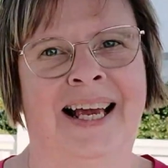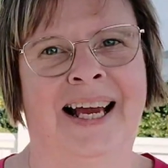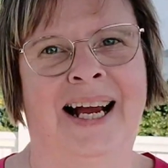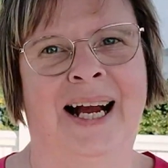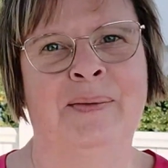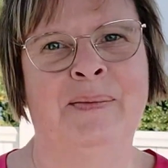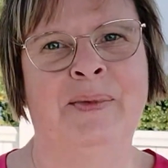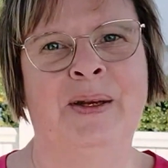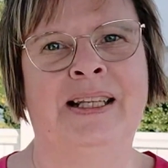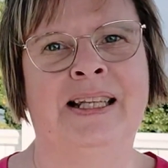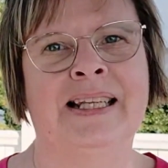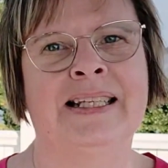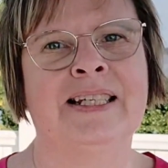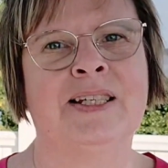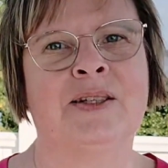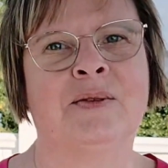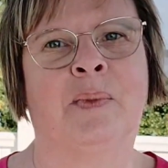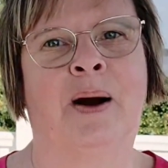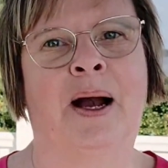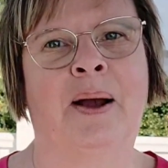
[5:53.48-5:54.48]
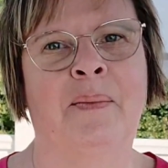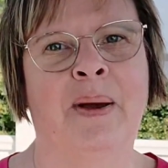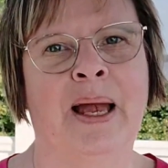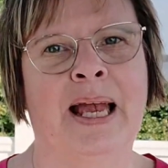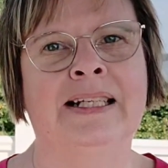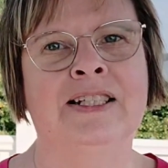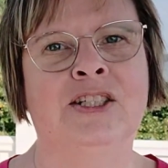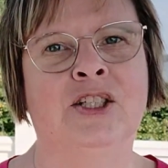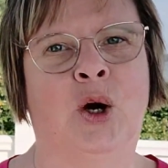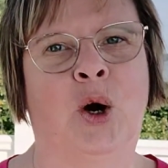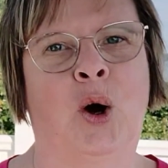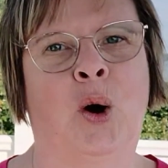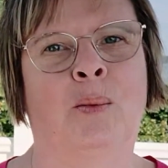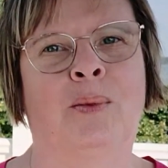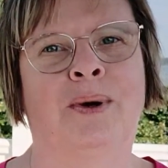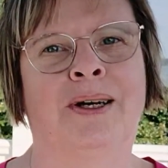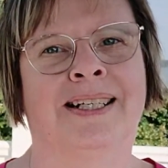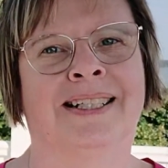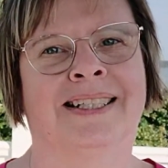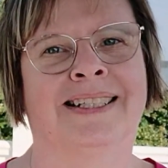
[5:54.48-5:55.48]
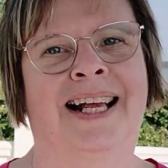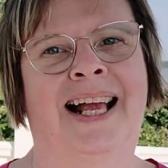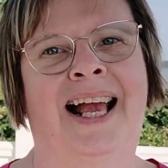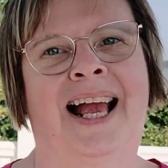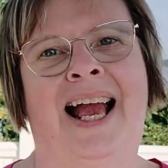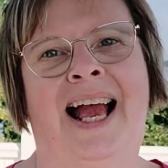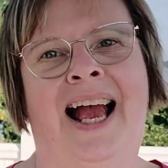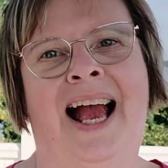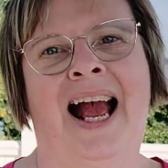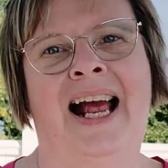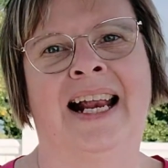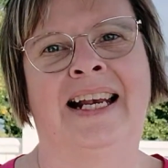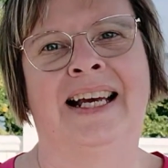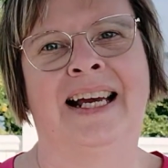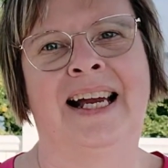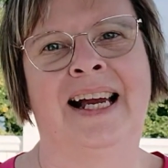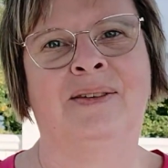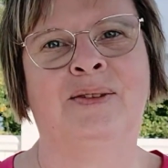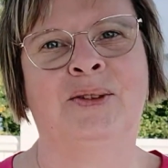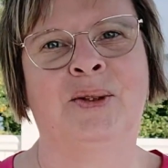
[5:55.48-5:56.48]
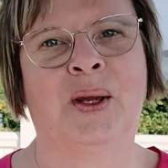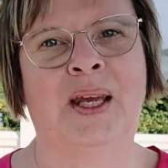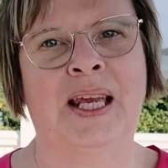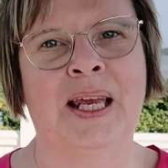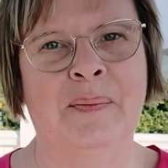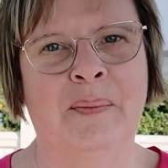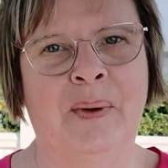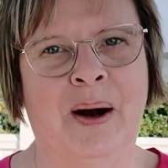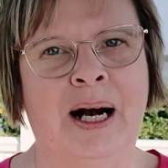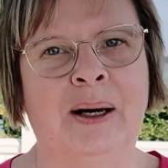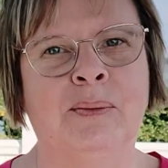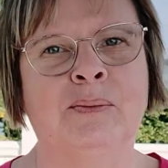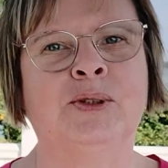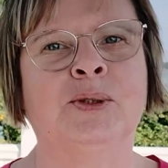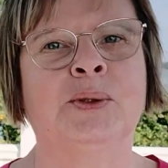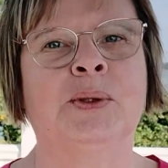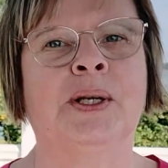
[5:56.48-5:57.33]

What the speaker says: I mean, this is my main job and I have to keep up to